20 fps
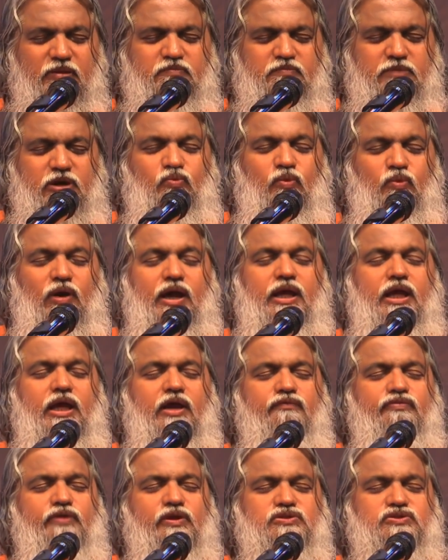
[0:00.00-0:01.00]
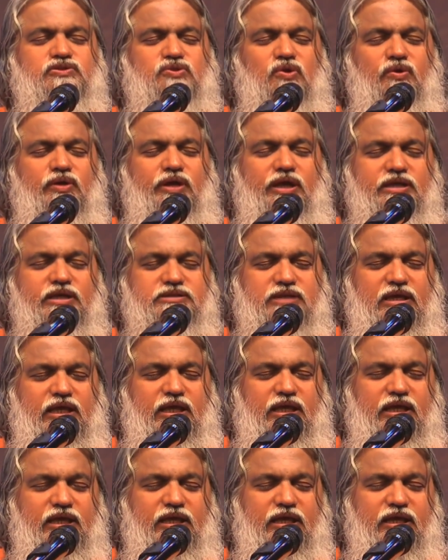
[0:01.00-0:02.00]
But why have you so
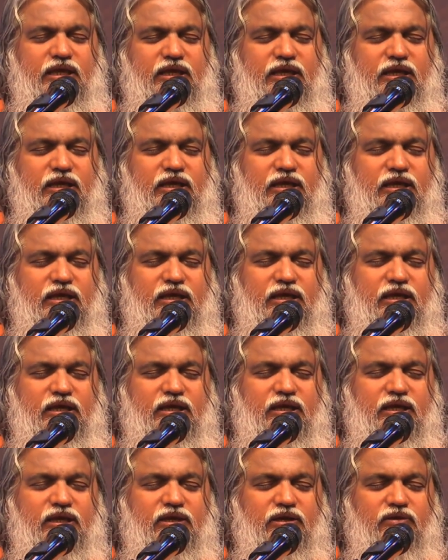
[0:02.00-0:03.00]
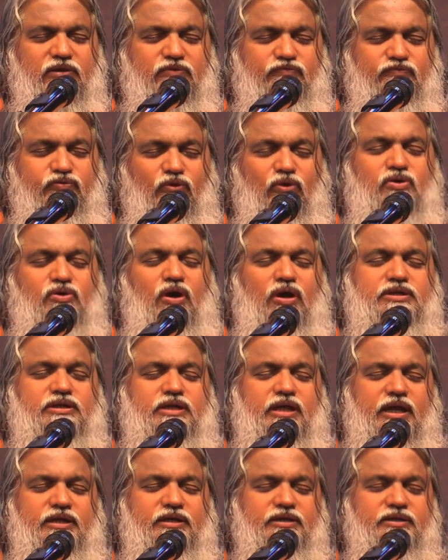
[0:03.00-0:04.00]
easily
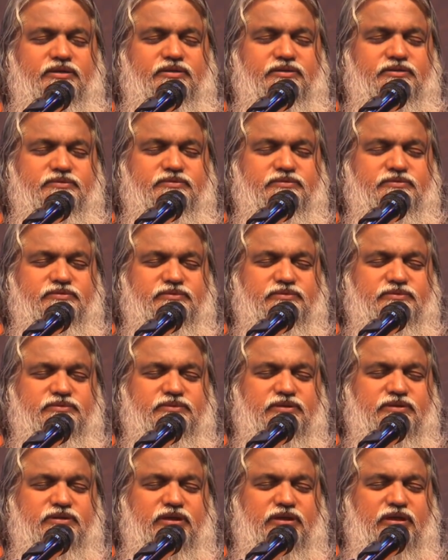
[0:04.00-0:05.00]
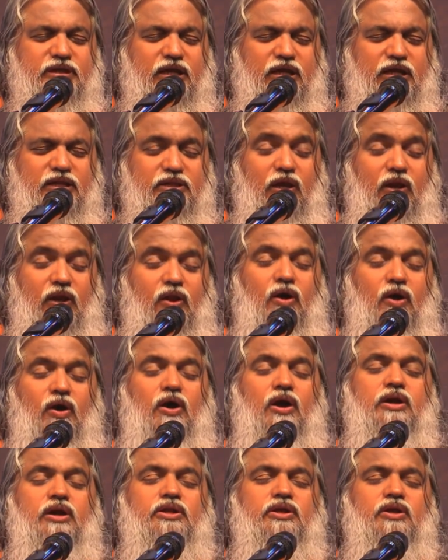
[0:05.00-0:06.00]
forgotten the
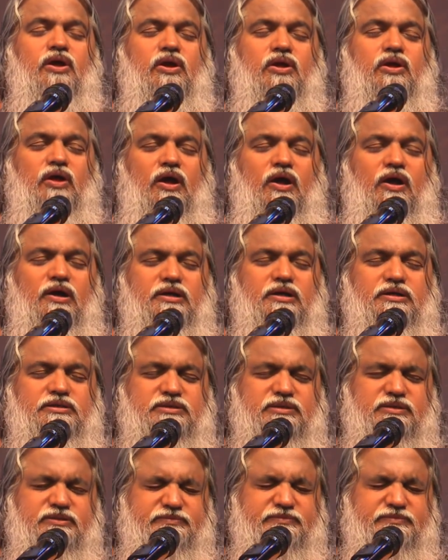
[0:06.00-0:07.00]
Lord your God?